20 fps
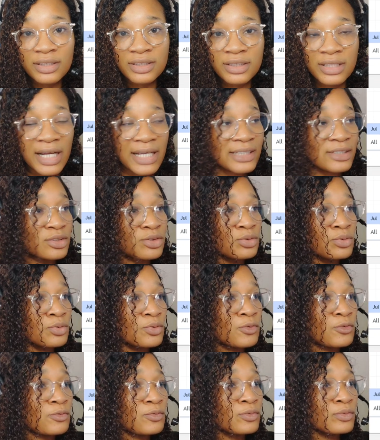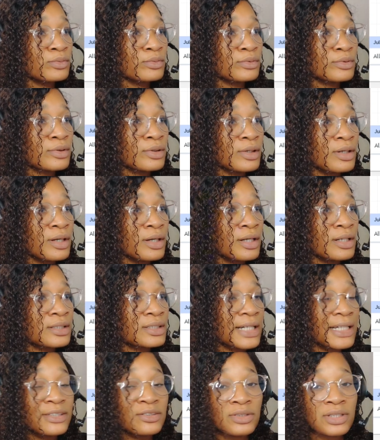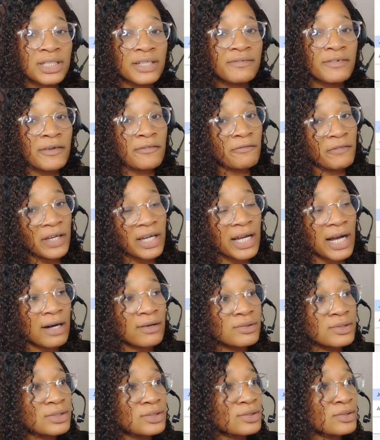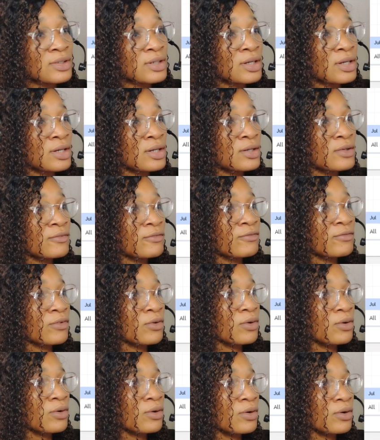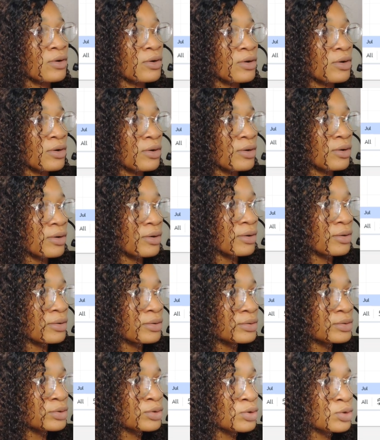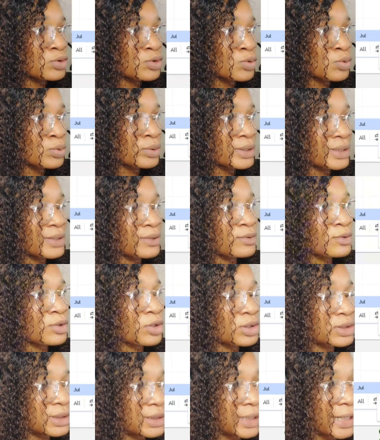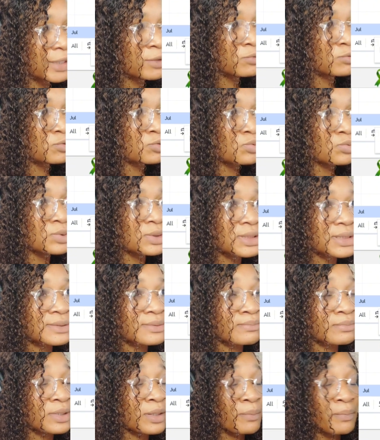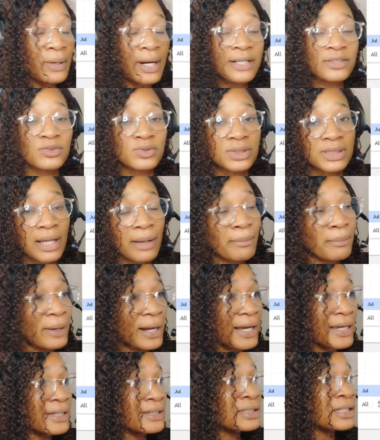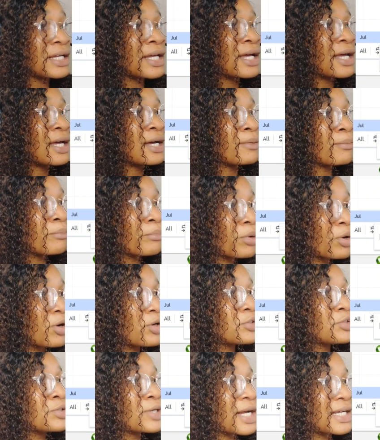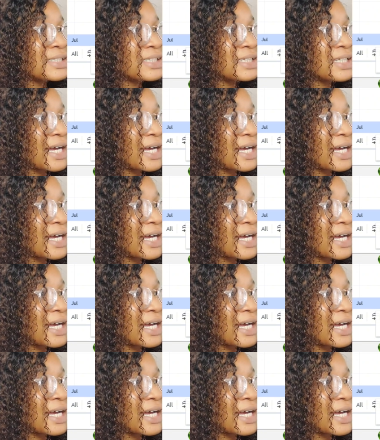tries to give a fake out for those who thought that the price will start buying, but you can see